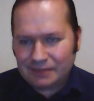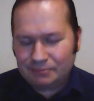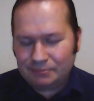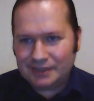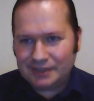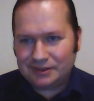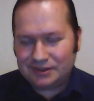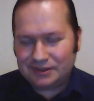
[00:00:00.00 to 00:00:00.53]

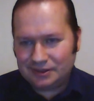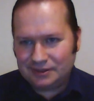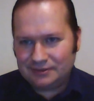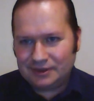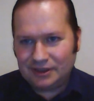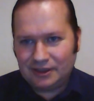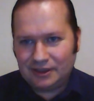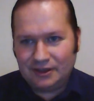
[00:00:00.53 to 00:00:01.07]
But
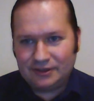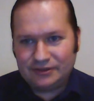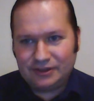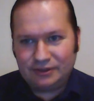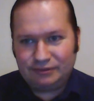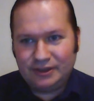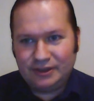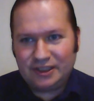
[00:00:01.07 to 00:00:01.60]
as I
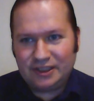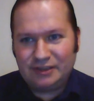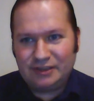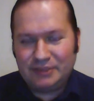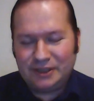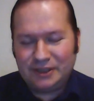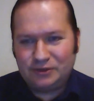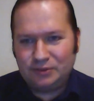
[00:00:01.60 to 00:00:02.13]
think I have
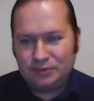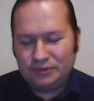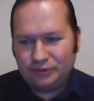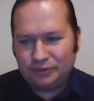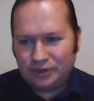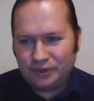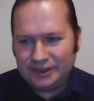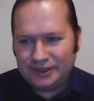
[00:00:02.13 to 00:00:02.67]
mentioned
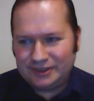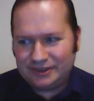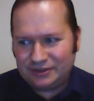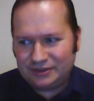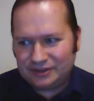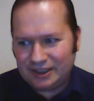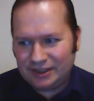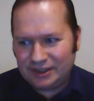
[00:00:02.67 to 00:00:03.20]
before in
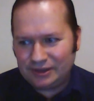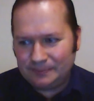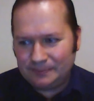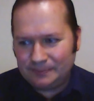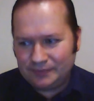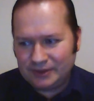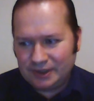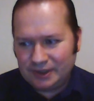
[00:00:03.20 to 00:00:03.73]
this channel,
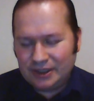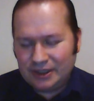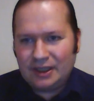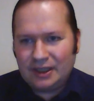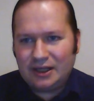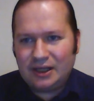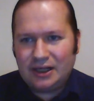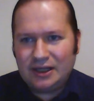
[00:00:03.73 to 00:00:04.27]

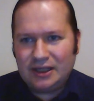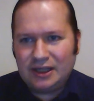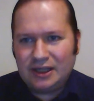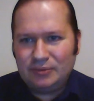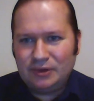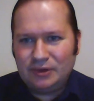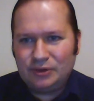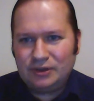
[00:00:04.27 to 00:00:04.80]
I
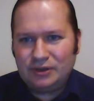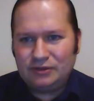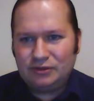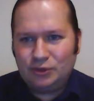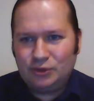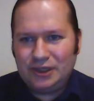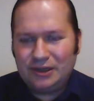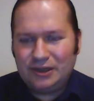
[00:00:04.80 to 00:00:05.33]
am looking to
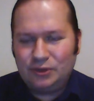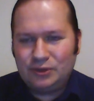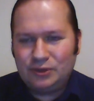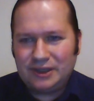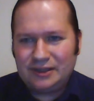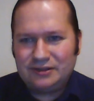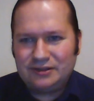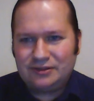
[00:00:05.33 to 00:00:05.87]

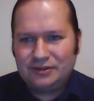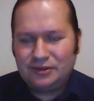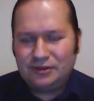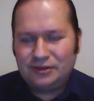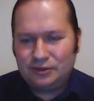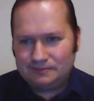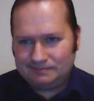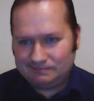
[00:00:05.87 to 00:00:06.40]
relocate
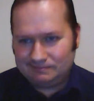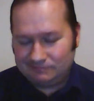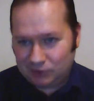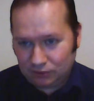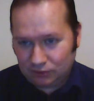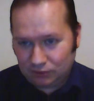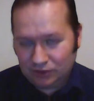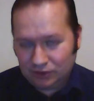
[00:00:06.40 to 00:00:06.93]
to
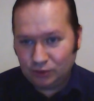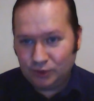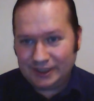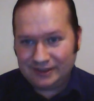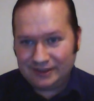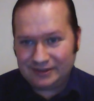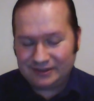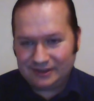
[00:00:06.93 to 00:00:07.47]
the
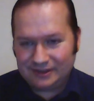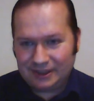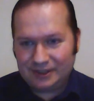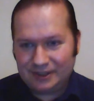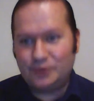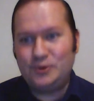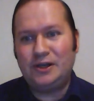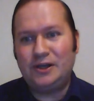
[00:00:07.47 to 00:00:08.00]
US, and
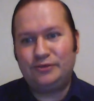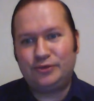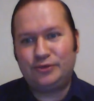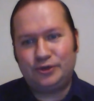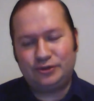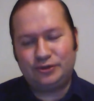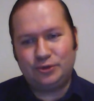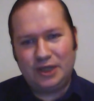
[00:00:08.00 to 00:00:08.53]
I will of
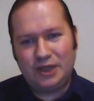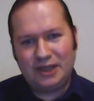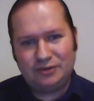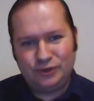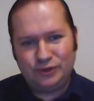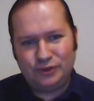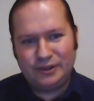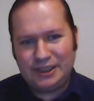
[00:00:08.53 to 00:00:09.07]
course do
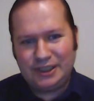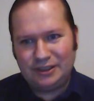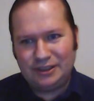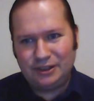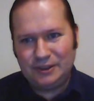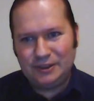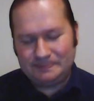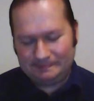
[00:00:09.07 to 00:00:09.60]
everything
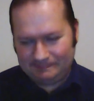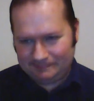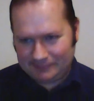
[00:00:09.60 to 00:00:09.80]
legally.